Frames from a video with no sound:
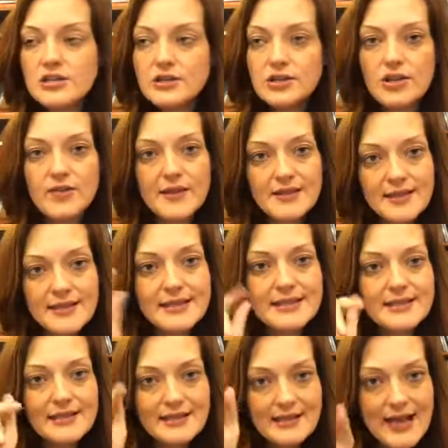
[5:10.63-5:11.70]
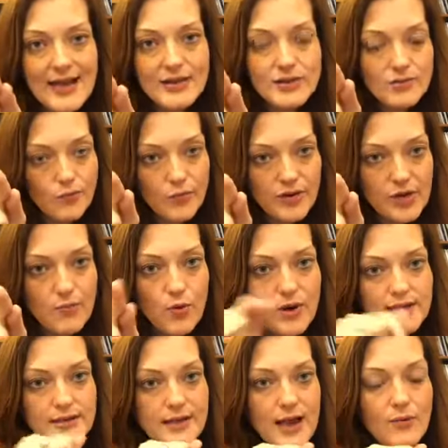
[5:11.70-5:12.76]
know that this is that, when you point
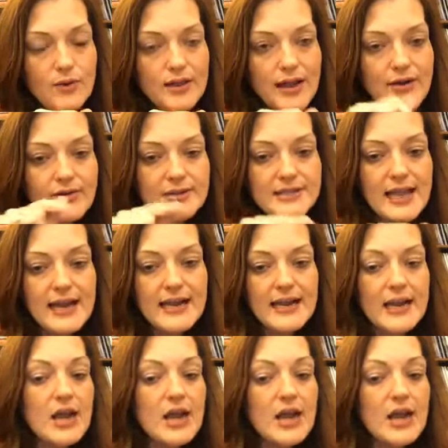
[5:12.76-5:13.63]
to that, what letter is that E?